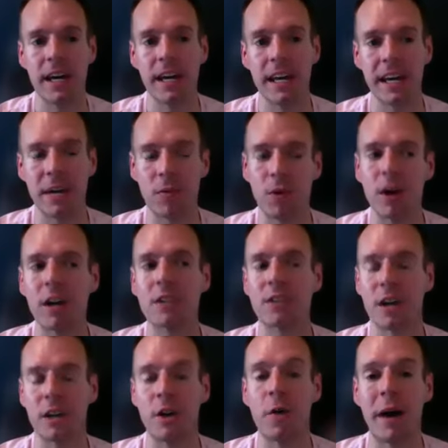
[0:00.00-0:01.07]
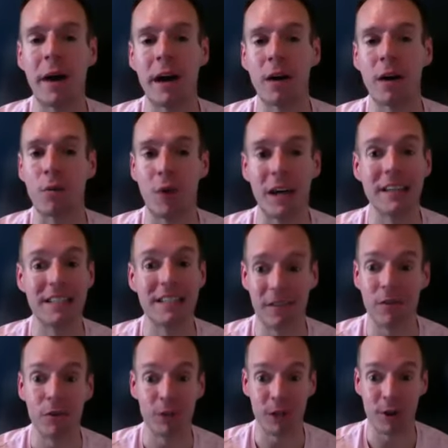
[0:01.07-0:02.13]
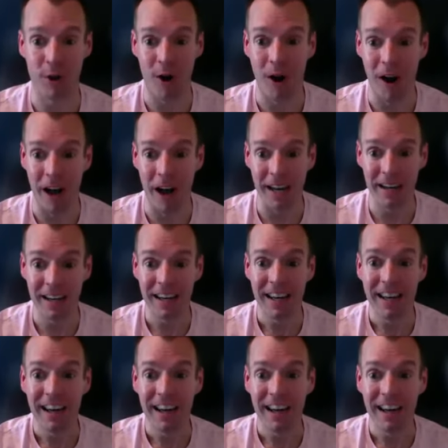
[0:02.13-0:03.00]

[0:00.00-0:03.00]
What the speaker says: it works on no matter what level you're on.